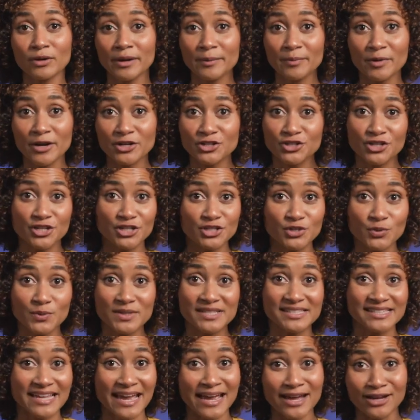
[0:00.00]
get pressured into a
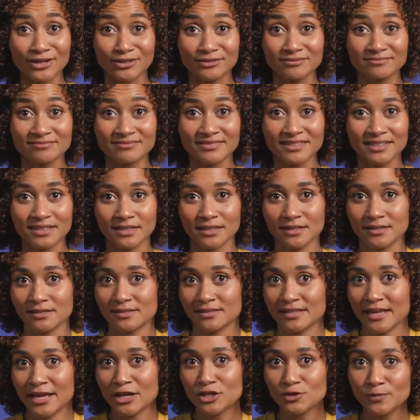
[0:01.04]
sale.
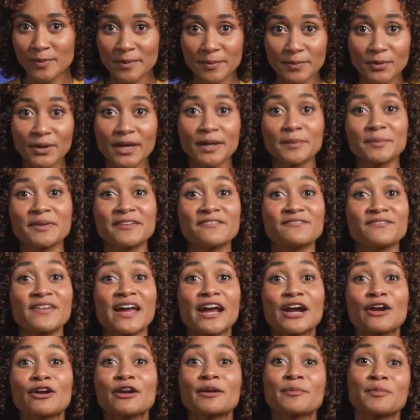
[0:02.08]
Salespeople can be
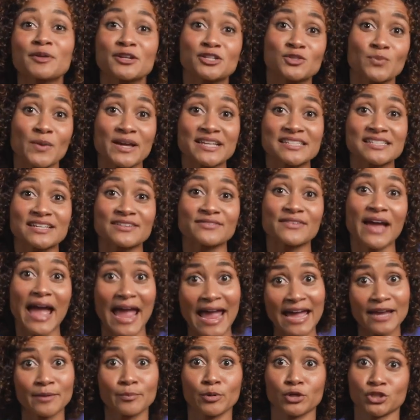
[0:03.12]
very persuasive
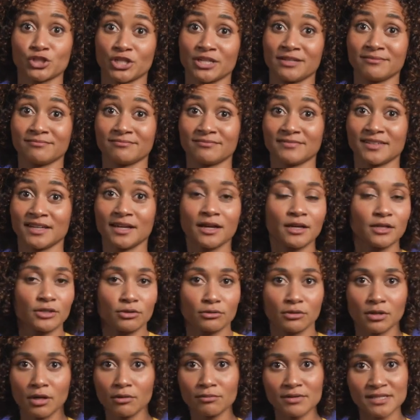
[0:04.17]
and pushy. You
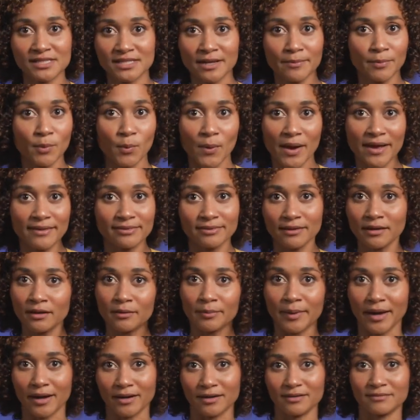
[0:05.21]
can always step away and think
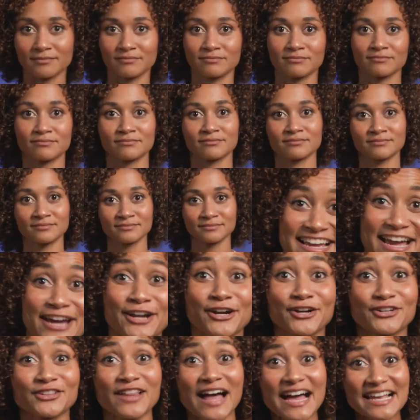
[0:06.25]
about it. And
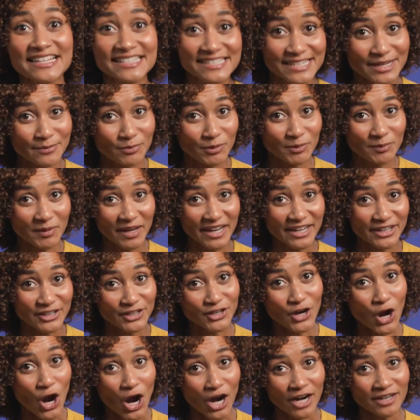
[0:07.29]
our last tip when buying a
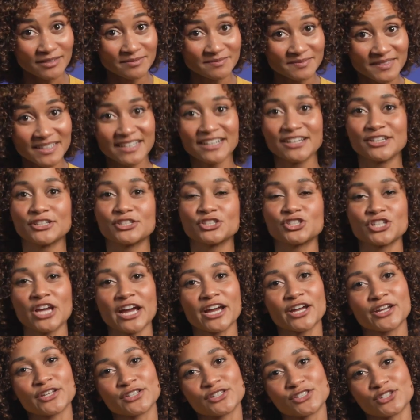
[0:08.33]
car, check
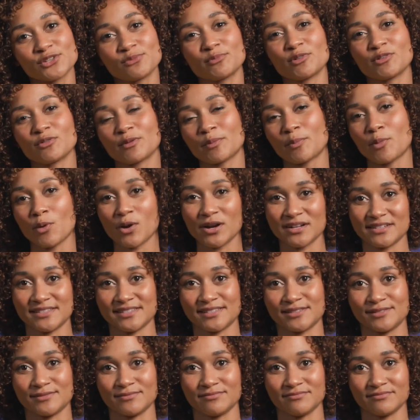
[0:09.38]
consumer
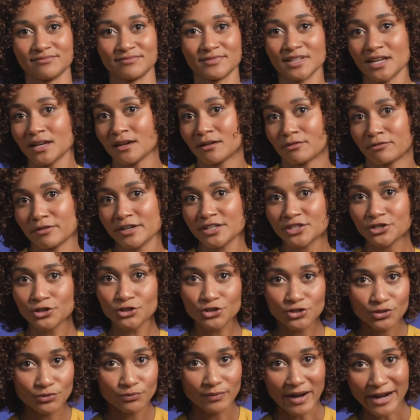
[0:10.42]
reports. Research
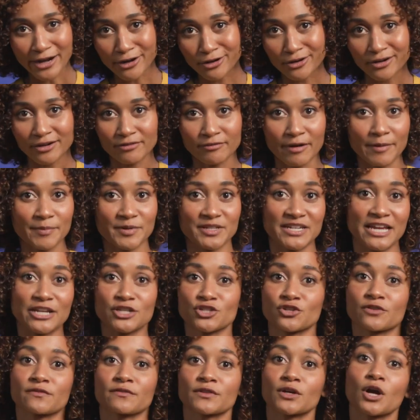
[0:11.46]
the record and
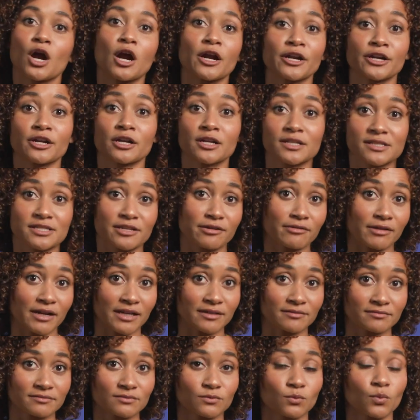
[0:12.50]
reputation of the car you're considering.
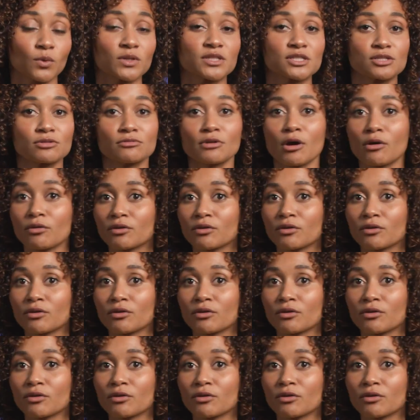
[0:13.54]
Once you know